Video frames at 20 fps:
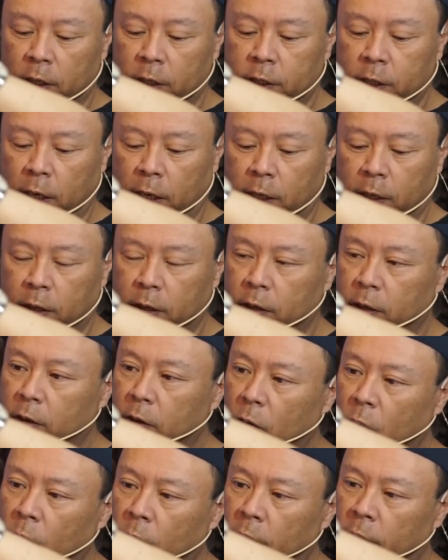taken
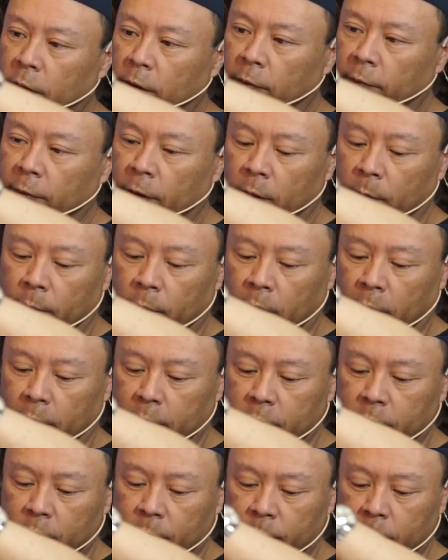with available
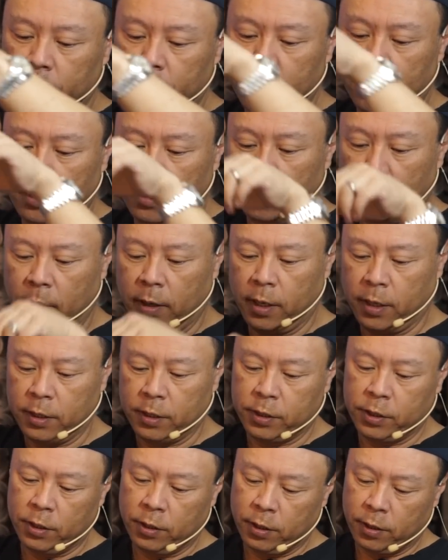light. So I'm just going to go ahead
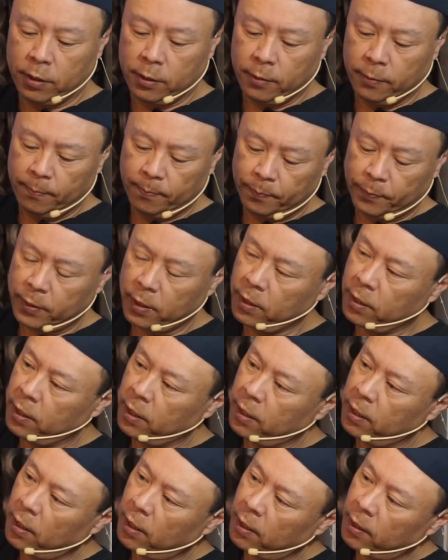and turn
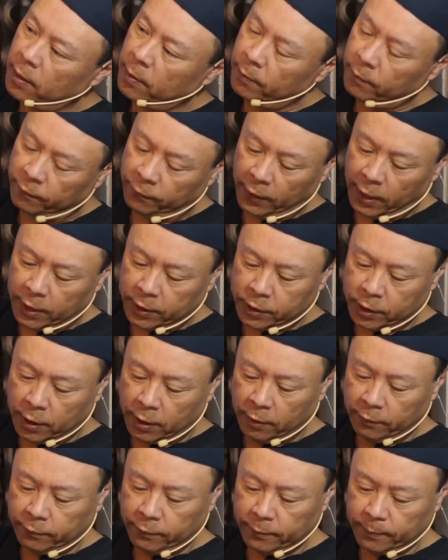the um, flash
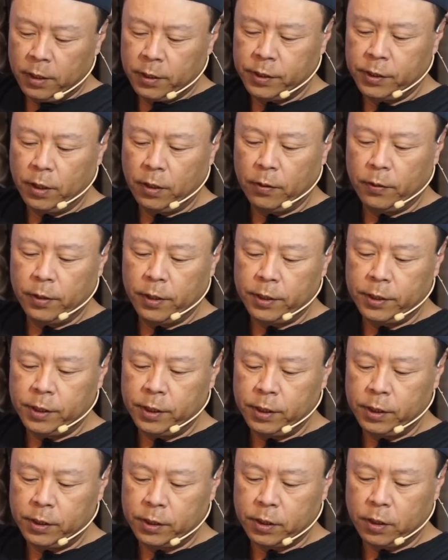off. So this
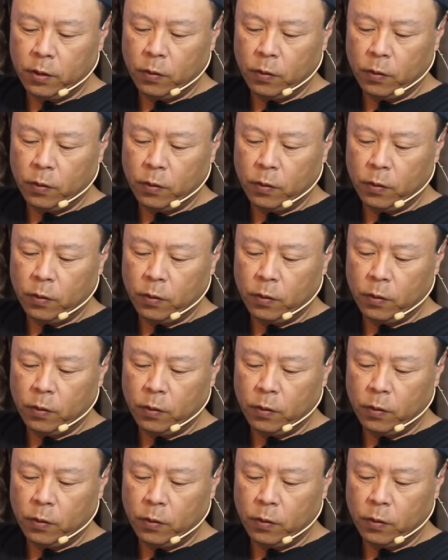is